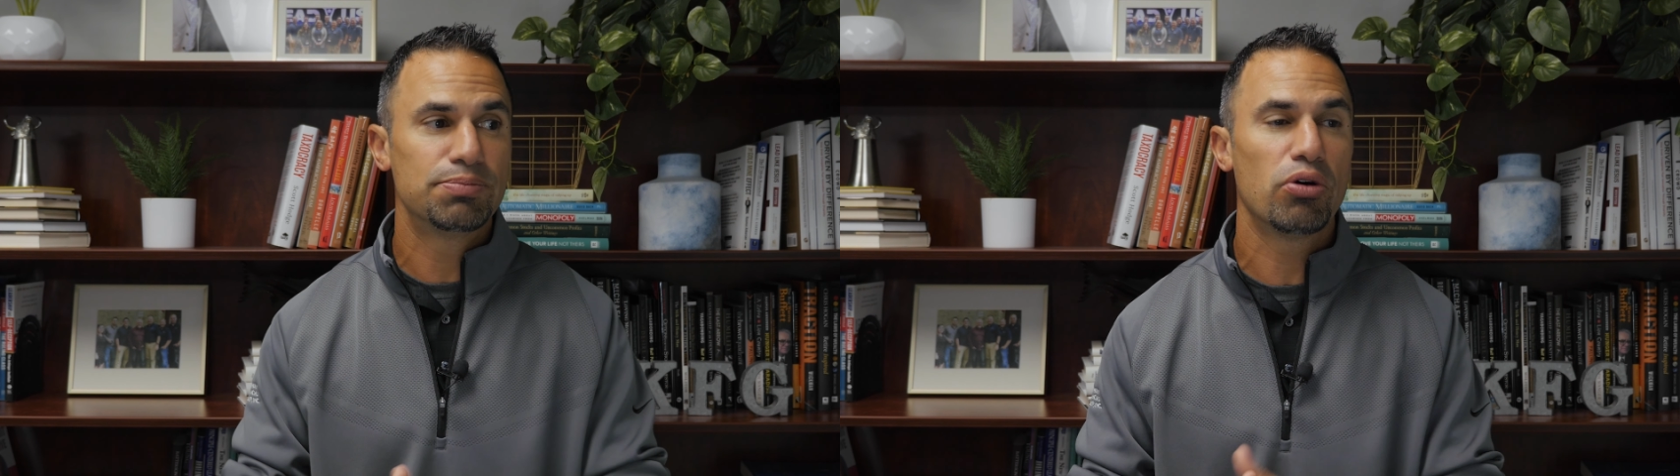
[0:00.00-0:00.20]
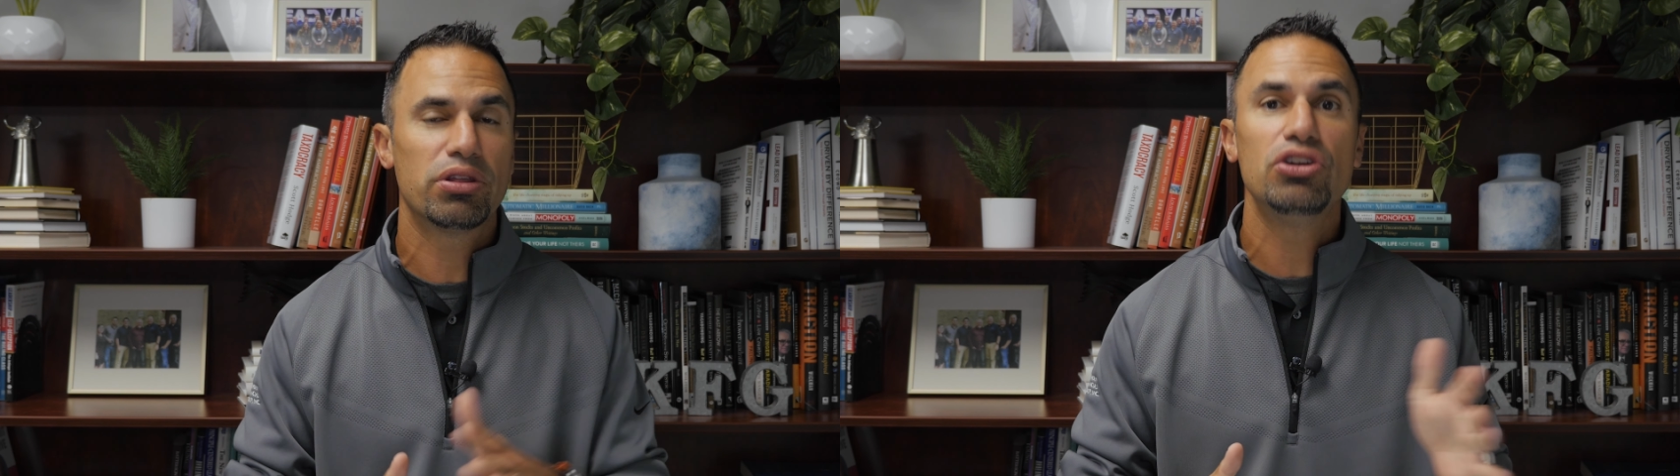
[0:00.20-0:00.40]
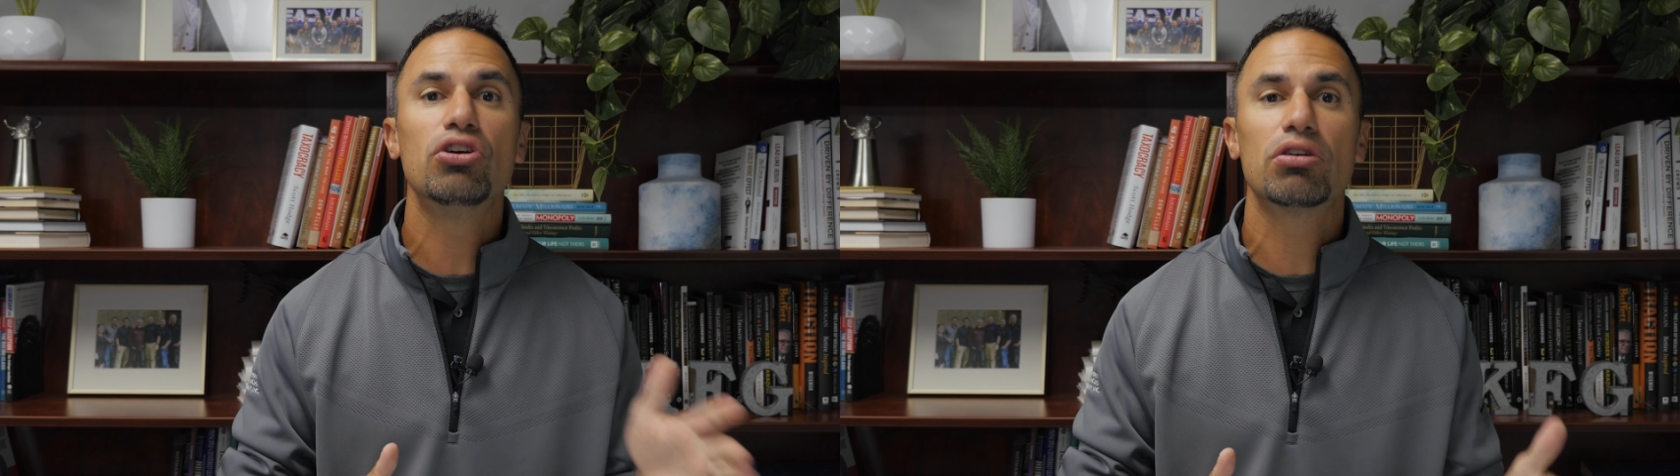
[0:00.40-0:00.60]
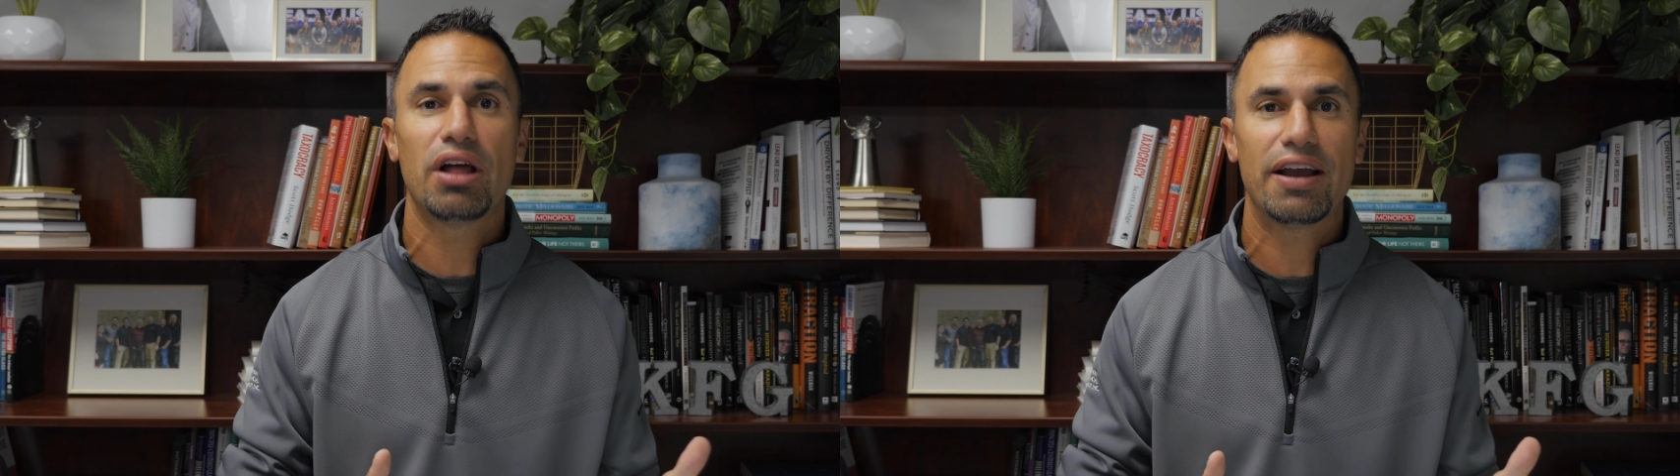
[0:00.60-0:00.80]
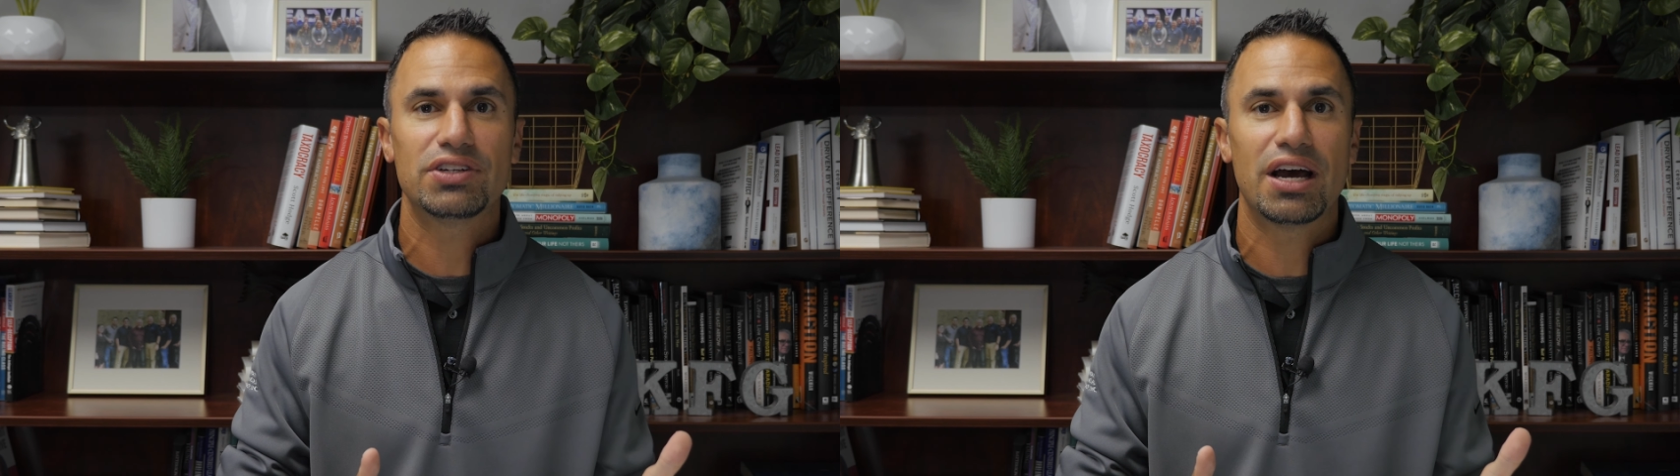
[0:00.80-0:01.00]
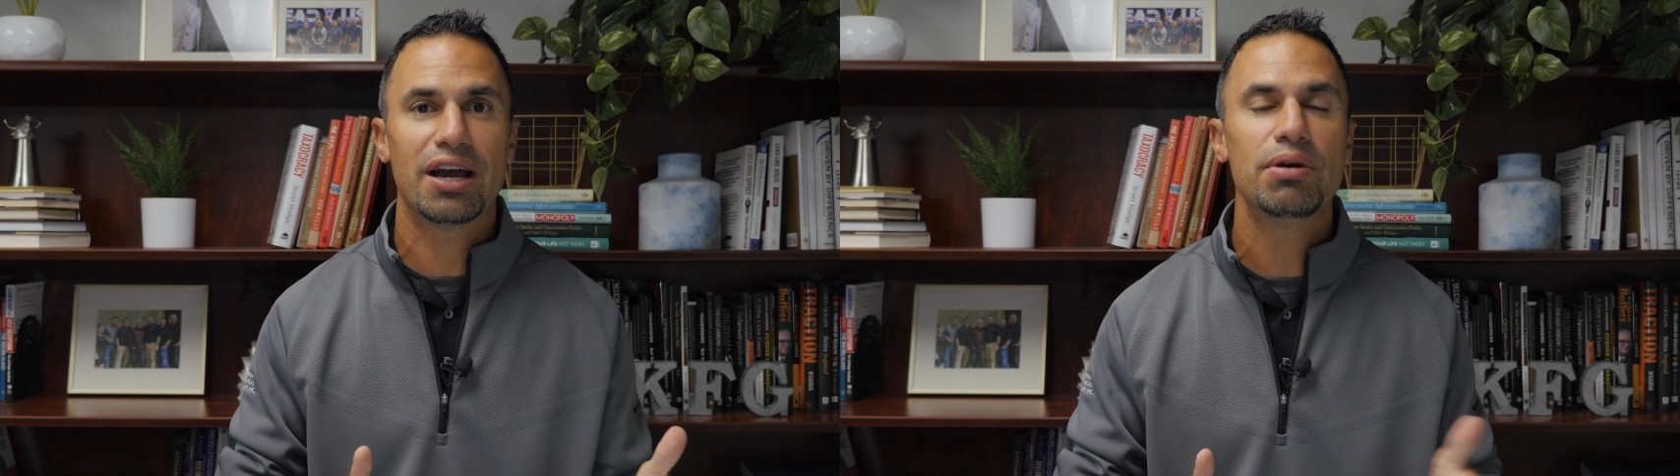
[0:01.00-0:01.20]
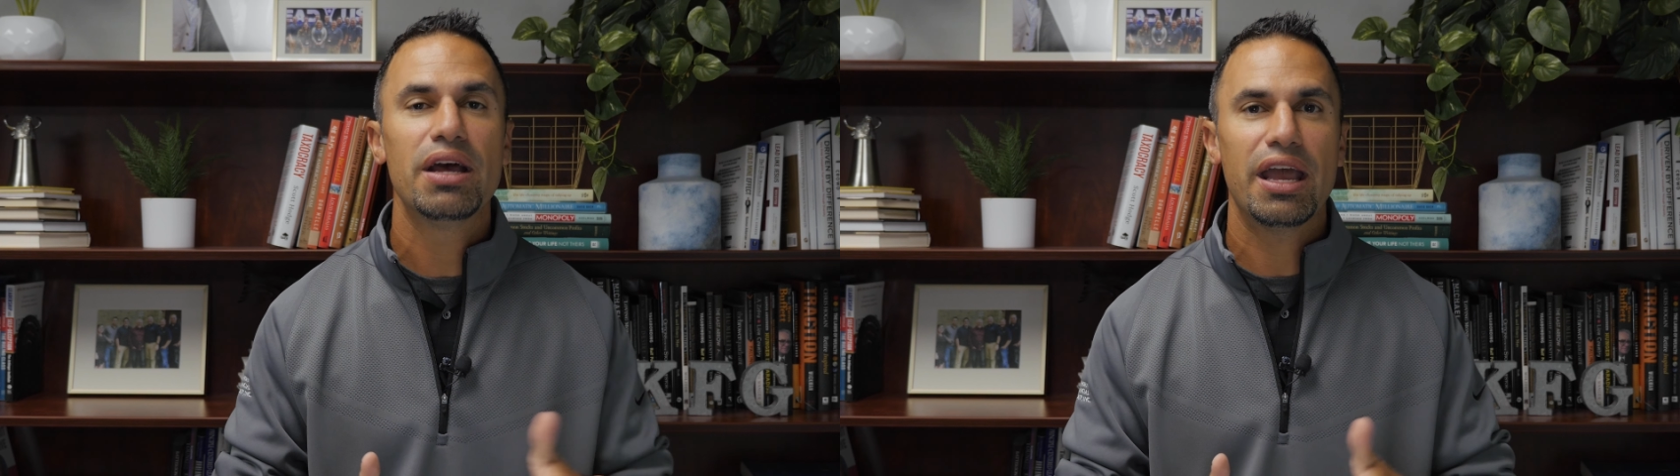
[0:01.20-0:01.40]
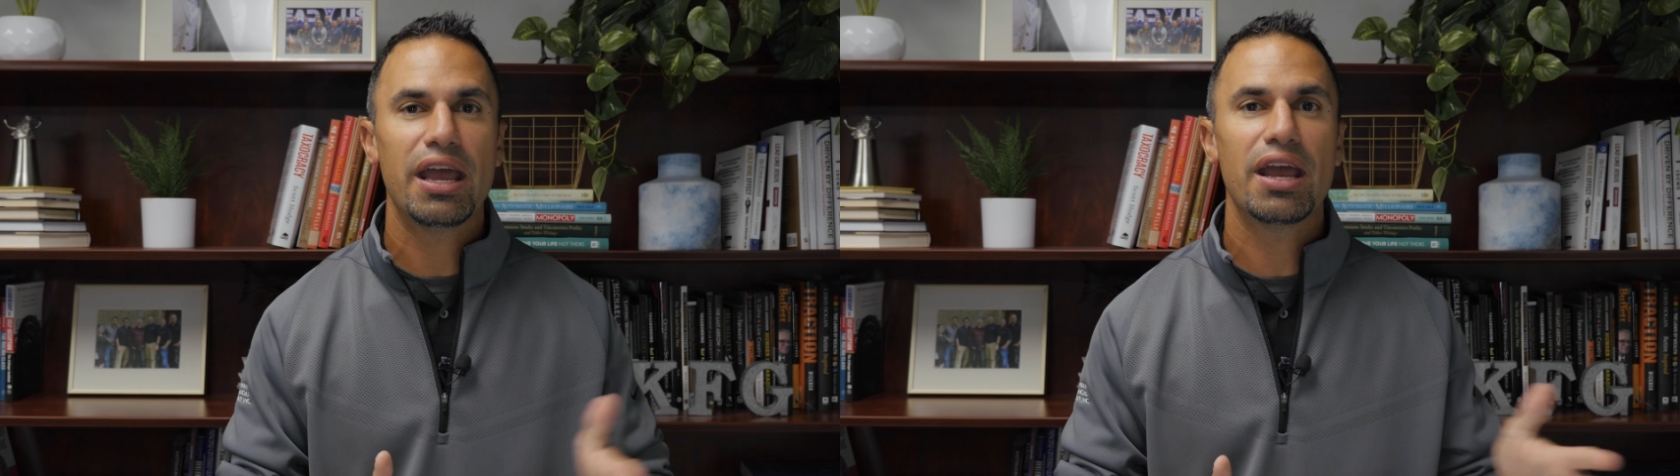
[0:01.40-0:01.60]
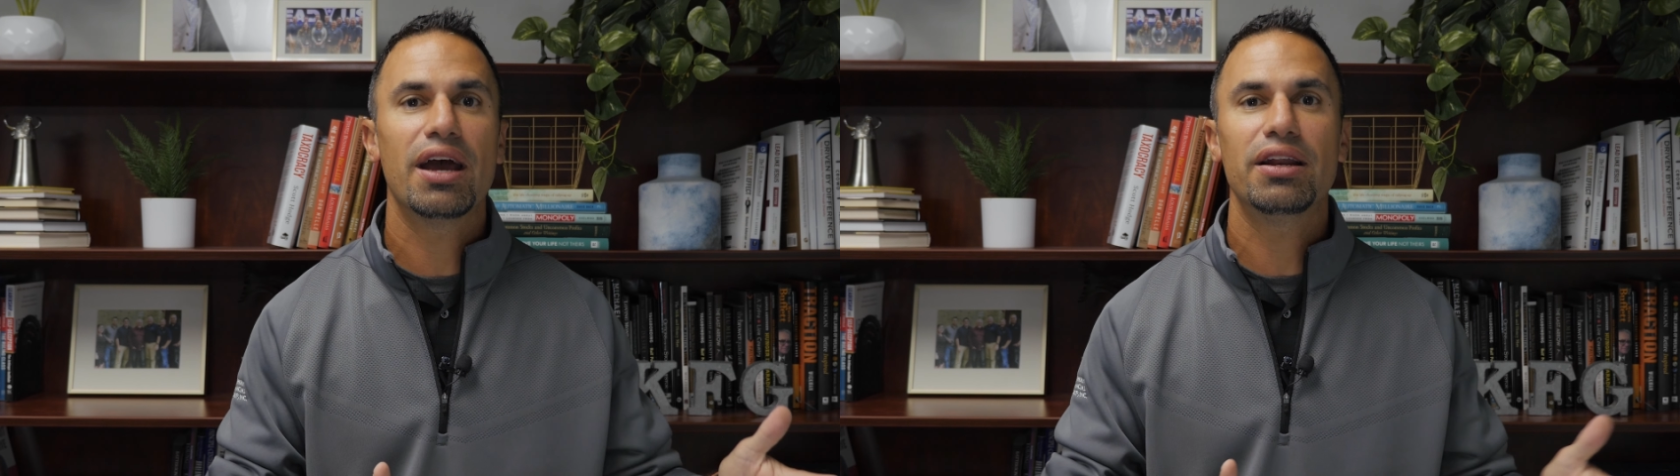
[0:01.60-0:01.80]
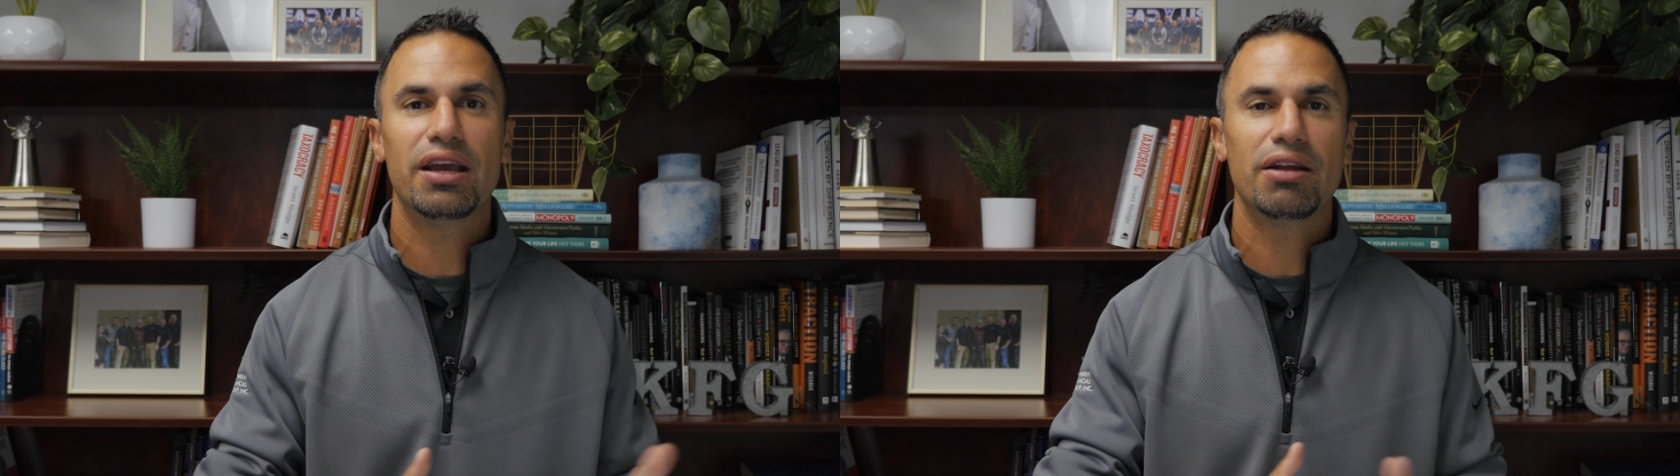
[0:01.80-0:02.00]
both in your lifetime
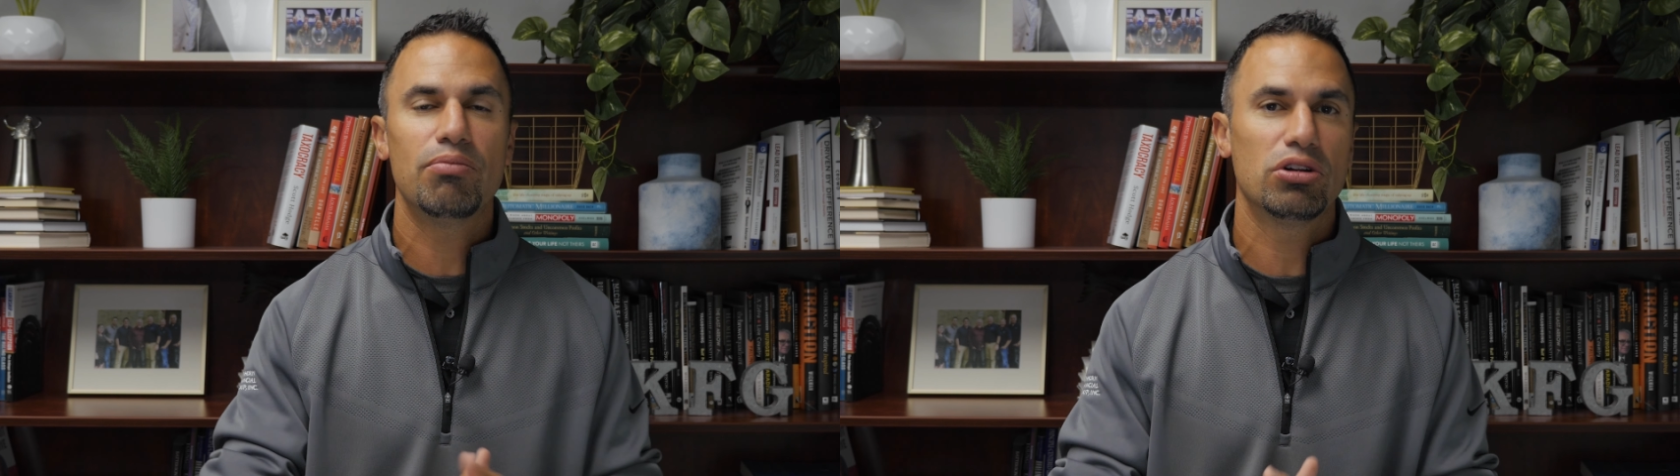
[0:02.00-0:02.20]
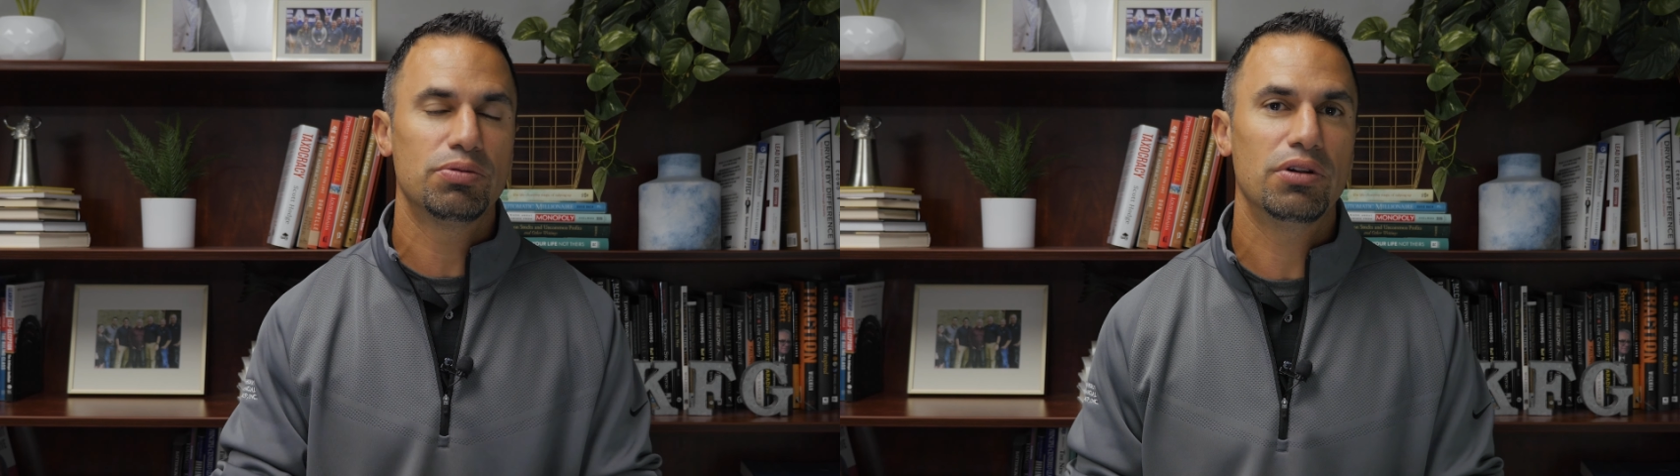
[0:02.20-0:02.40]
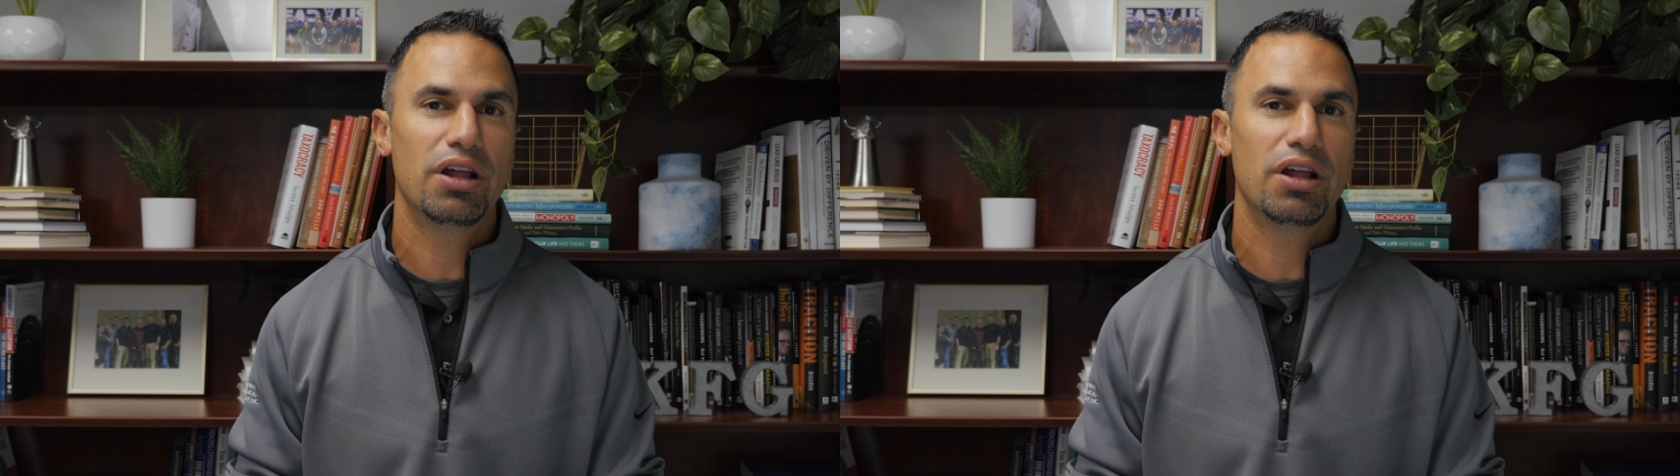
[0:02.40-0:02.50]
and in multiple